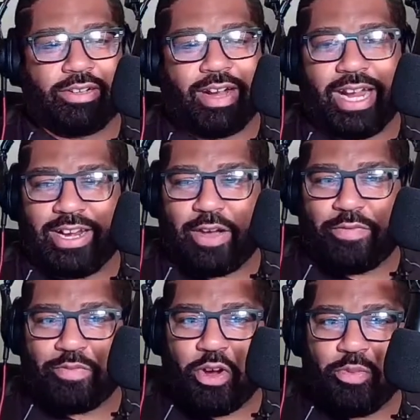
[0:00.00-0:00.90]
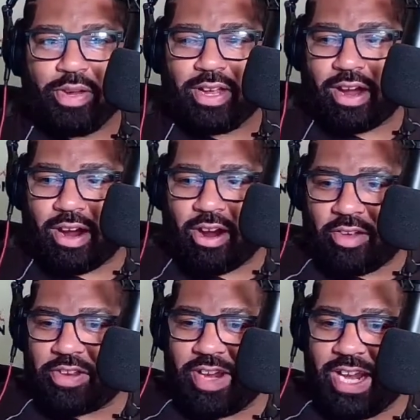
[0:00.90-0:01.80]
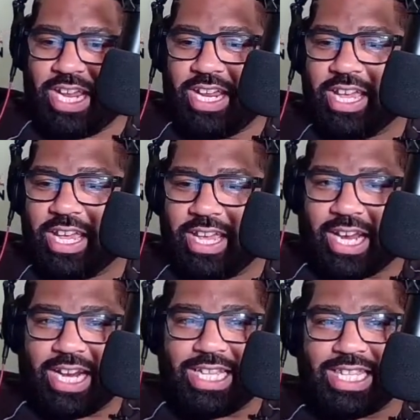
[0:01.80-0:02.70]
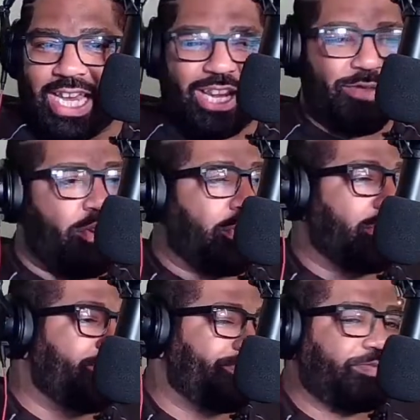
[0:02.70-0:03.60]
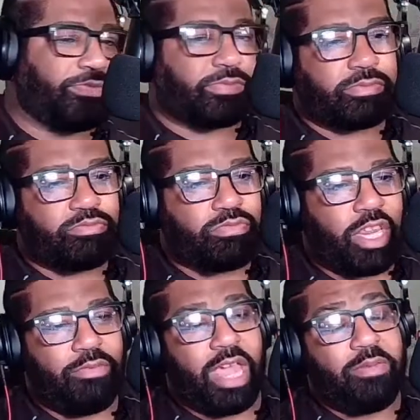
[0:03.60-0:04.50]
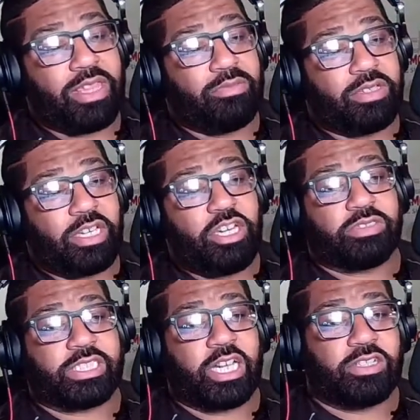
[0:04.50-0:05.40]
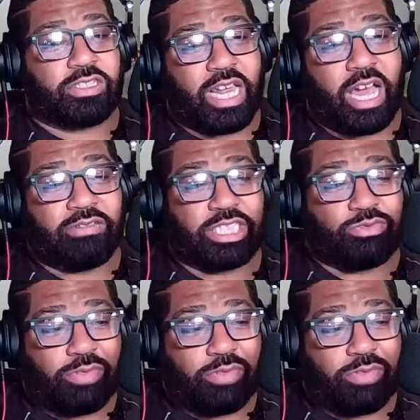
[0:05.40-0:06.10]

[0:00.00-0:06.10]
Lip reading: right, of the moment? Are there any? Can they sing anymore? Maybe the millennial singers are now just